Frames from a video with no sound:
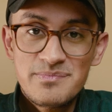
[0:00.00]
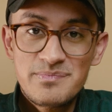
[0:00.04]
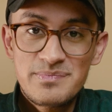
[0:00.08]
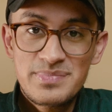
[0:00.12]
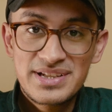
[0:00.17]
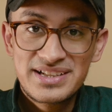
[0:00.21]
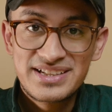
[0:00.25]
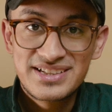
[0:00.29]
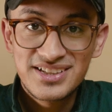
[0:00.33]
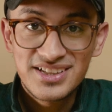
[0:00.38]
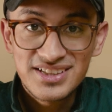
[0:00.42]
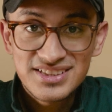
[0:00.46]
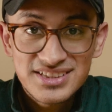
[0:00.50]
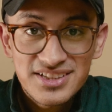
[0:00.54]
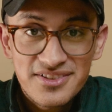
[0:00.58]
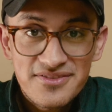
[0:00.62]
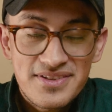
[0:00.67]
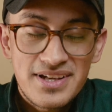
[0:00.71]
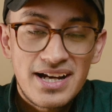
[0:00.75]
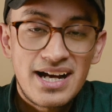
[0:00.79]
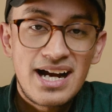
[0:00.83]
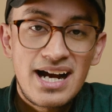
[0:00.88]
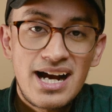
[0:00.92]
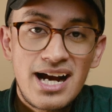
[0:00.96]
because of
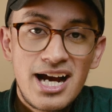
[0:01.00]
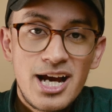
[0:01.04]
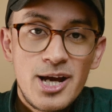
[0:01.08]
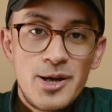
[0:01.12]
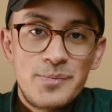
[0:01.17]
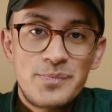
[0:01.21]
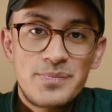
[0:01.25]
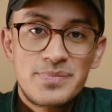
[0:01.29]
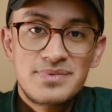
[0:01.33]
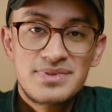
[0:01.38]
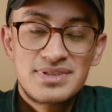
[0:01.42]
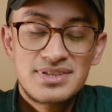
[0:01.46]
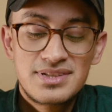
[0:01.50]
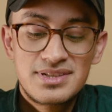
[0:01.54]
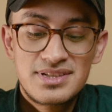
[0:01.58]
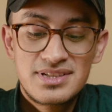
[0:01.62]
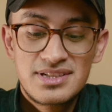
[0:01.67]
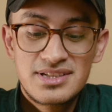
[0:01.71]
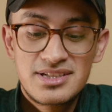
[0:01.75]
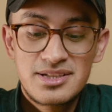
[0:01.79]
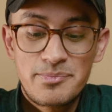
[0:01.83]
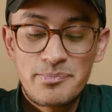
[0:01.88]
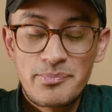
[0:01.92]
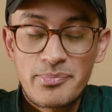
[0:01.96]
the hype,
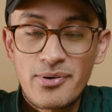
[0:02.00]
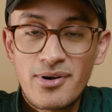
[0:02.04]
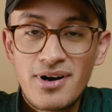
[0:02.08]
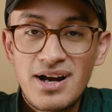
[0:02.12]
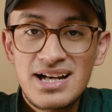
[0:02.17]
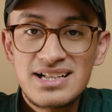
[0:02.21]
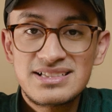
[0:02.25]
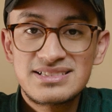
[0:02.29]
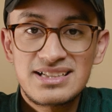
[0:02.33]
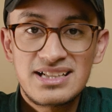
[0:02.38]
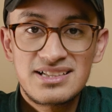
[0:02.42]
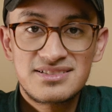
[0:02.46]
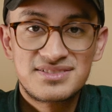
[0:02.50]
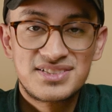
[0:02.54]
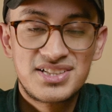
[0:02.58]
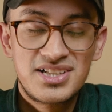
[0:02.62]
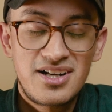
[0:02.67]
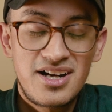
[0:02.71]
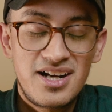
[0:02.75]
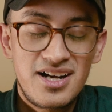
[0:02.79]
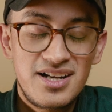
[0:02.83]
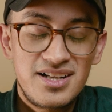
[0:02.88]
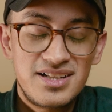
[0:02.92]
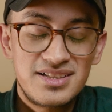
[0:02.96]
the price has
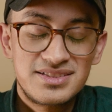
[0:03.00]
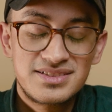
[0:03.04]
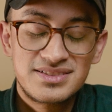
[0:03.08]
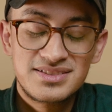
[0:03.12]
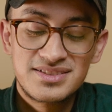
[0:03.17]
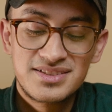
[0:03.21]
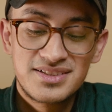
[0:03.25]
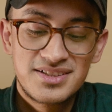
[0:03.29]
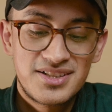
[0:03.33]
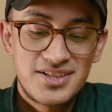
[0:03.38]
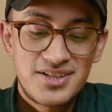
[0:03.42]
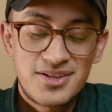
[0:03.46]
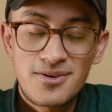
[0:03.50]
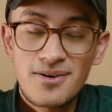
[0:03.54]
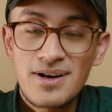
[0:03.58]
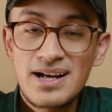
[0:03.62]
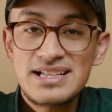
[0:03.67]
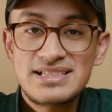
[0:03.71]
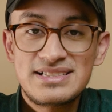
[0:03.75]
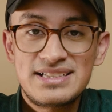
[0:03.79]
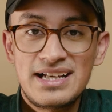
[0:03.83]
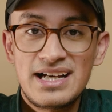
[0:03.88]
gone crazy